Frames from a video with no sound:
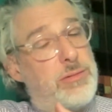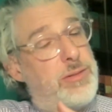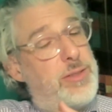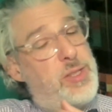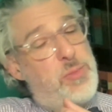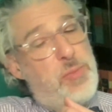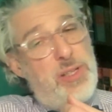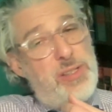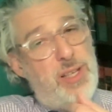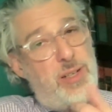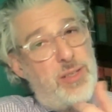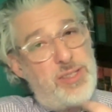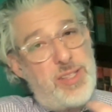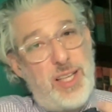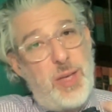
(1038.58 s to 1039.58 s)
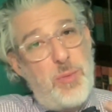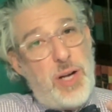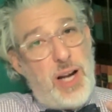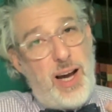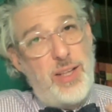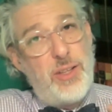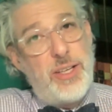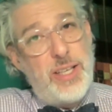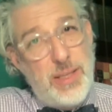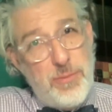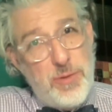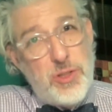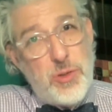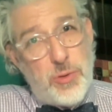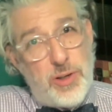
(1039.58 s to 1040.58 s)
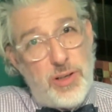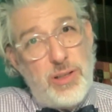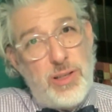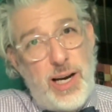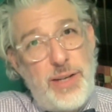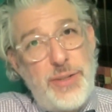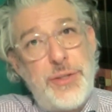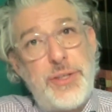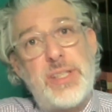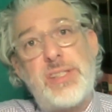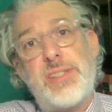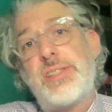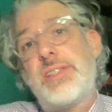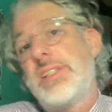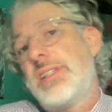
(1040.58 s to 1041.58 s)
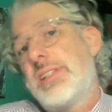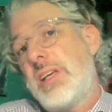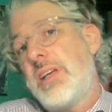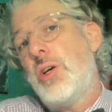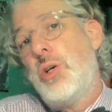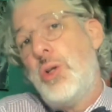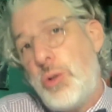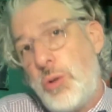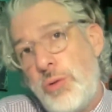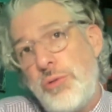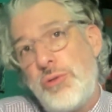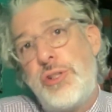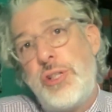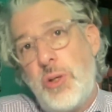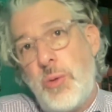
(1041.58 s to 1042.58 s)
this may sound silly, but I look at inventory. I look to see who's